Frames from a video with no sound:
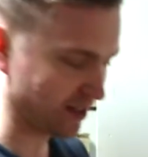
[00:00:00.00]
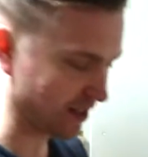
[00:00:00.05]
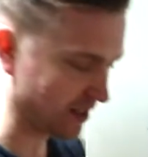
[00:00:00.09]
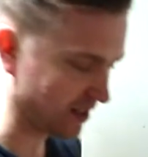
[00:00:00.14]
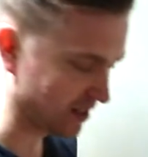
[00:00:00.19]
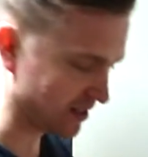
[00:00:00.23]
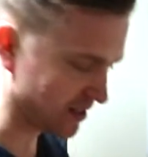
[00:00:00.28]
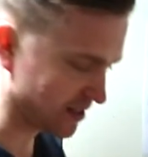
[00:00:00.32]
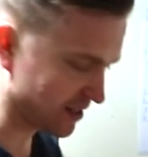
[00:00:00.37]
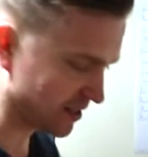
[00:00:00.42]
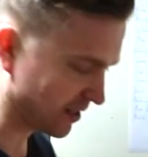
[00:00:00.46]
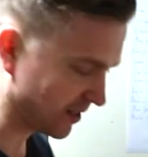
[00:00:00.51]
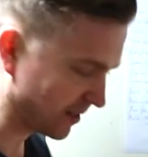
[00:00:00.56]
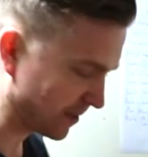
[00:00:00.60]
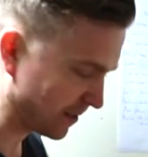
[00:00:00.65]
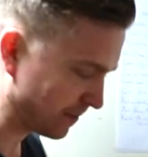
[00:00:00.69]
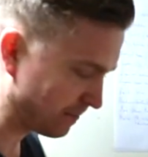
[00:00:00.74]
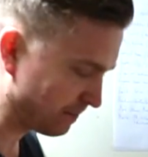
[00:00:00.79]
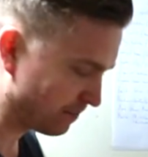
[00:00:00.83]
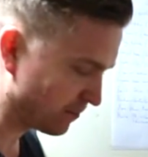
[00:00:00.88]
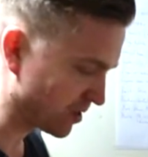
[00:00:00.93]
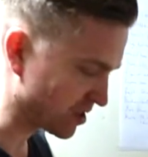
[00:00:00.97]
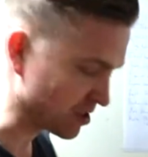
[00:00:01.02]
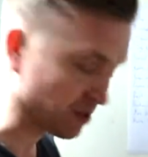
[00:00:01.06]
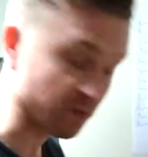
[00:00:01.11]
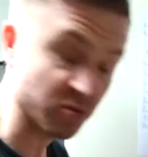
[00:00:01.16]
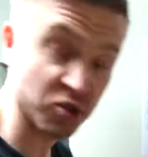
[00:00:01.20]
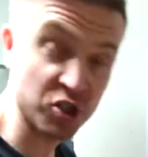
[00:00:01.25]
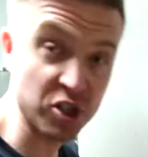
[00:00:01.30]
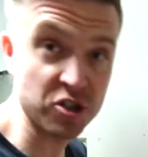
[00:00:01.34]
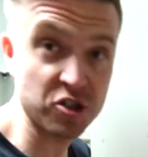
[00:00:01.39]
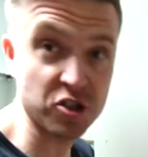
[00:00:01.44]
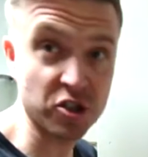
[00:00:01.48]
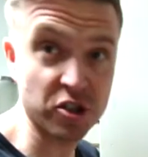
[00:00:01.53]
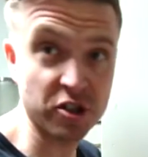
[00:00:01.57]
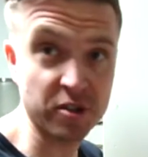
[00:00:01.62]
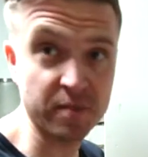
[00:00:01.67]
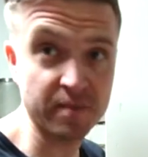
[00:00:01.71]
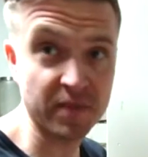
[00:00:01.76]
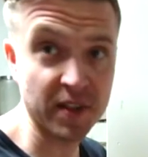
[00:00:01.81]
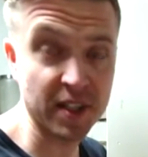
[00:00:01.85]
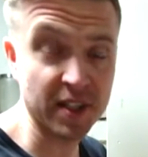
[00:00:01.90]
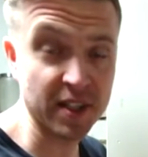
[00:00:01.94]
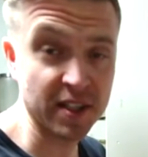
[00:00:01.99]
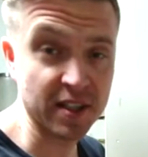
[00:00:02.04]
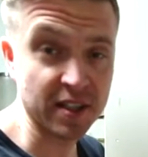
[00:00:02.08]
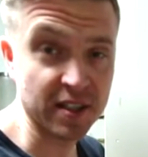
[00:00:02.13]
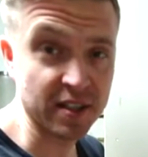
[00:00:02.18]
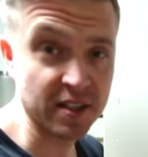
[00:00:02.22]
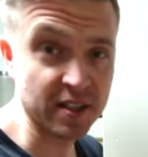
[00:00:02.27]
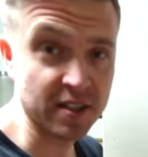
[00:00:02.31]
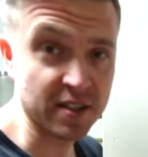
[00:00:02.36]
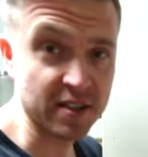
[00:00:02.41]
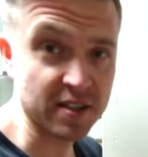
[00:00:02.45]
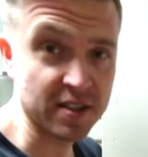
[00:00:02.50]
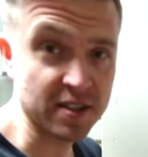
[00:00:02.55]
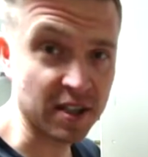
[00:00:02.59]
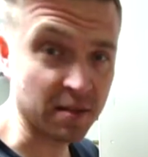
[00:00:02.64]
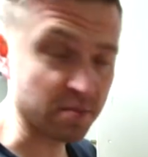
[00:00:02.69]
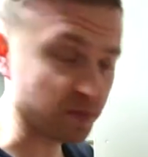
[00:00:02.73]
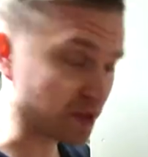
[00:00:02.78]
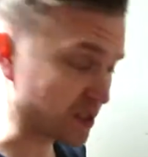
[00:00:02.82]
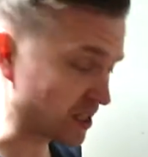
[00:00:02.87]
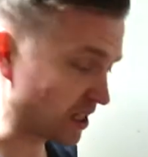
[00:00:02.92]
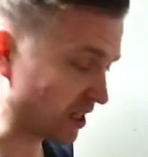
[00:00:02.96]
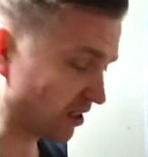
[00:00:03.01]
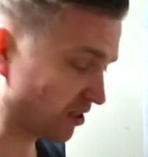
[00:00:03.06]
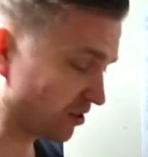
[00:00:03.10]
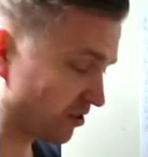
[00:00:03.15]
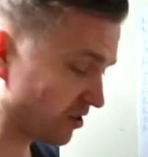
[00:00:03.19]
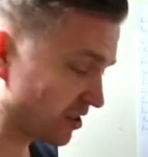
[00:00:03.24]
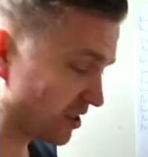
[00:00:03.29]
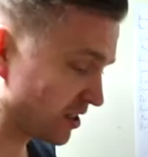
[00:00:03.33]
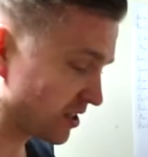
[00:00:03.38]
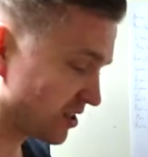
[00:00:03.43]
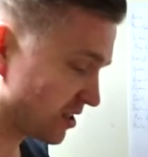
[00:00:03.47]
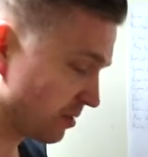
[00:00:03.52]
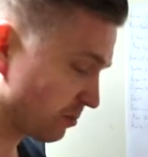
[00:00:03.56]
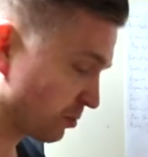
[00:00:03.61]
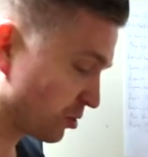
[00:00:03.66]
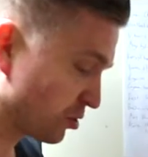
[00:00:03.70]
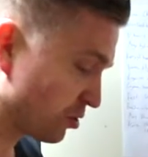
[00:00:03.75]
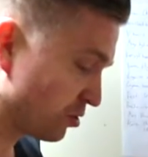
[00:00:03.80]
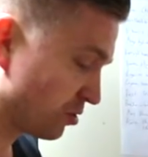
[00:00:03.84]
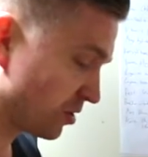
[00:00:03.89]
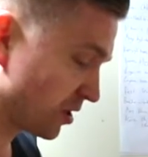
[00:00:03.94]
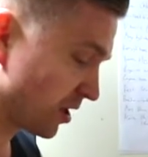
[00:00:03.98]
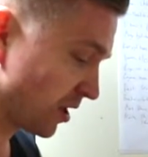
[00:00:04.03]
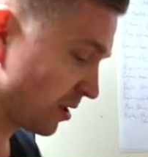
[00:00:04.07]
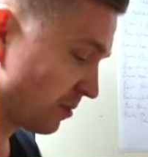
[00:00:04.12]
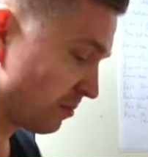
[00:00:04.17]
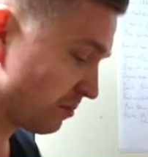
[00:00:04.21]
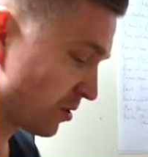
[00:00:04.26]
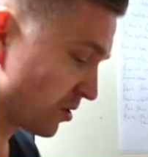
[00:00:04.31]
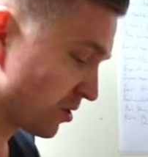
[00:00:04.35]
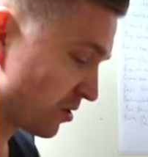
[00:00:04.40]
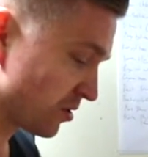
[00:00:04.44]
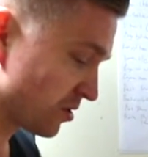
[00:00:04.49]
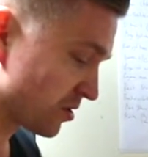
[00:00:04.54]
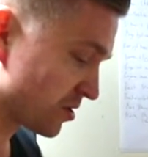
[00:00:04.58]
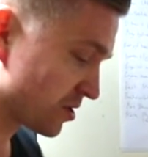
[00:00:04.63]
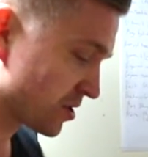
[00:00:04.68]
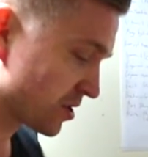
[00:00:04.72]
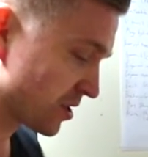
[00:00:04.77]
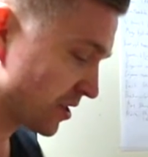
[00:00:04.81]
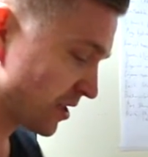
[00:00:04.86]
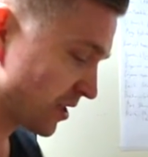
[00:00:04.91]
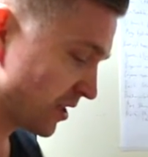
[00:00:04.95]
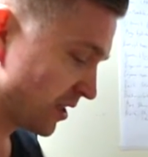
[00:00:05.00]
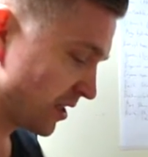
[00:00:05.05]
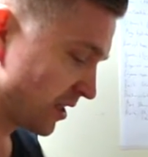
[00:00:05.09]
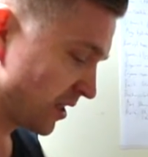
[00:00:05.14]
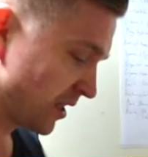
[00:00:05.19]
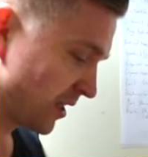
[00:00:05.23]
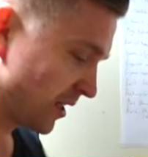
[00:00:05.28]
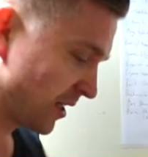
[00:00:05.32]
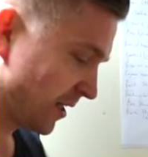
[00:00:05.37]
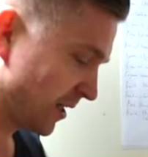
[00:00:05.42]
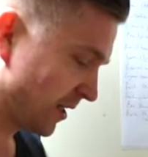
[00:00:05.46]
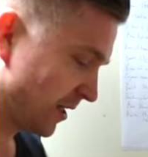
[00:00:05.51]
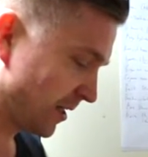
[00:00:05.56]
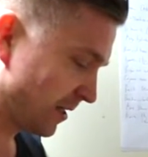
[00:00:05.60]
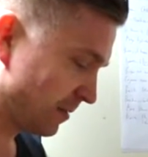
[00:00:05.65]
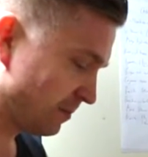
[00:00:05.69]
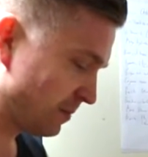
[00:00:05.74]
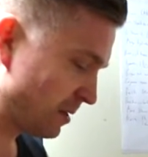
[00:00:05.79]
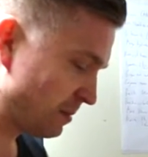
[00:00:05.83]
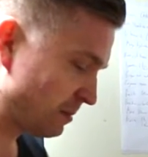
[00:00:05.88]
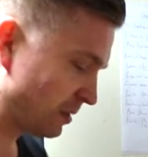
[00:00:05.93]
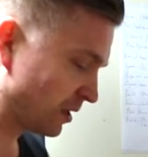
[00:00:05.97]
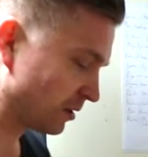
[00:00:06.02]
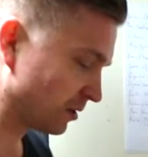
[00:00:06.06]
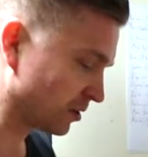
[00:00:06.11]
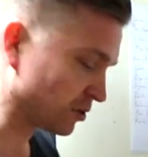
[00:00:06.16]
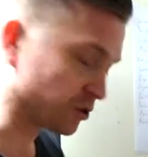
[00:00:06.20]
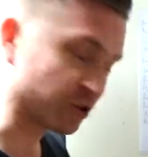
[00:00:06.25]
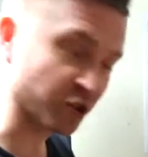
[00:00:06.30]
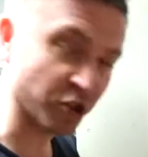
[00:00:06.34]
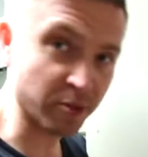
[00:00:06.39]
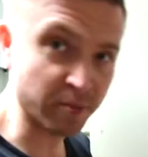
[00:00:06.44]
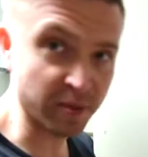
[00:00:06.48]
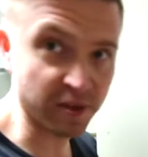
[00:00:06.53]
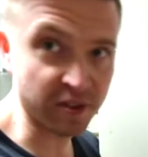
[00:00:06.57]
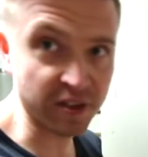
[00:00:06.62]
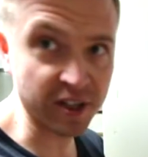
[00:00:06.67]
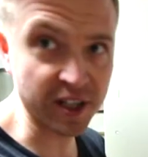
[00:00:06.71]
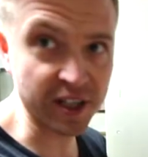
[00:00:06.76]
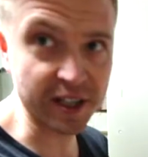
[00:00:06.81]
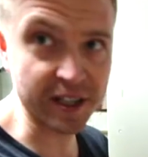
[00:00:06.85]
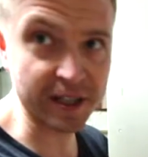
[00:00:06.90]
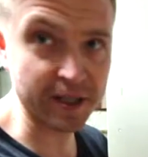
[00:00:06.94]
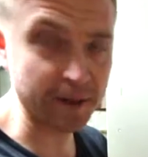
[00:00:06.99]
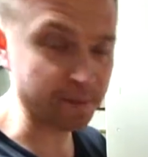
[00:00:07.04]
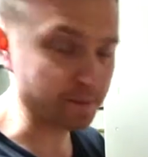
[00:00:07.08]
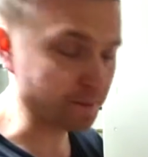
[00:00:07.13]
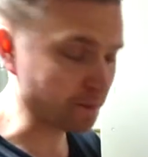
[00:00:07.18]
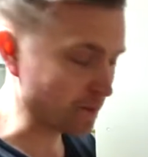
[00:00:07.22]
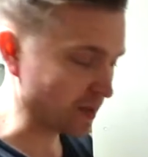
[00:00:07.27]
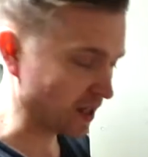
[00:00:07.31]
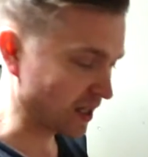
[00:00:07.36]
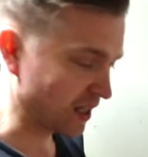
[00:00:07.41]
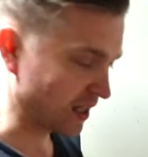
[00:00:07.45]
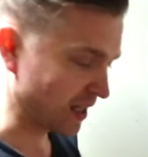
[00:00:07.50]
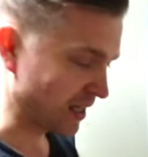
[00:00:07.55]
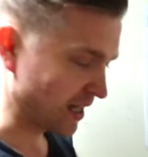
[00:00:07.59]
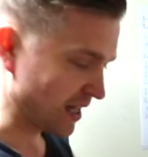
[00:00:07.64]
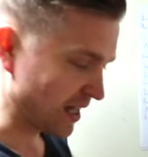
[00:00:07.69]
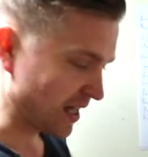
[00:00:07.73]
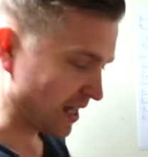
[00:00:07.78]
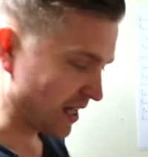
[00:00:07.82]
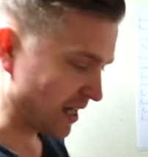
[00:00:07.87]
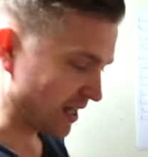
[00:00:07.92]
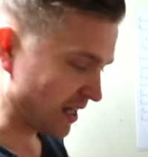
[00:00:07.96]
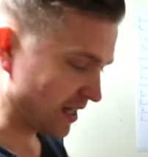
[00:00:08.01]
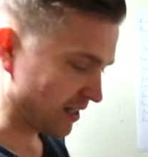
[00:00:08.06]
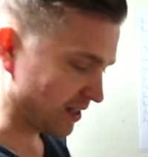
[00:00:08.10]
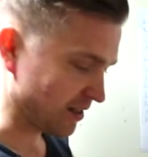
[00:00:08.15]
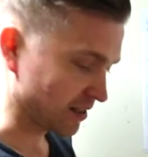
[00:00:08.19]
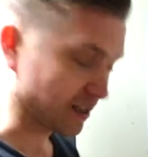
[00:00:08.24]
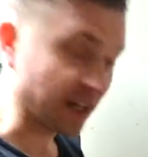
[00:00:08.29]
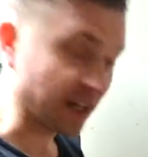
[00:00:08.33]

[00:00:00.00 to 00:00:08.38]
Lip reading: is some ginger, some celery, some cucumbers, maybe a little turmeric, carrots,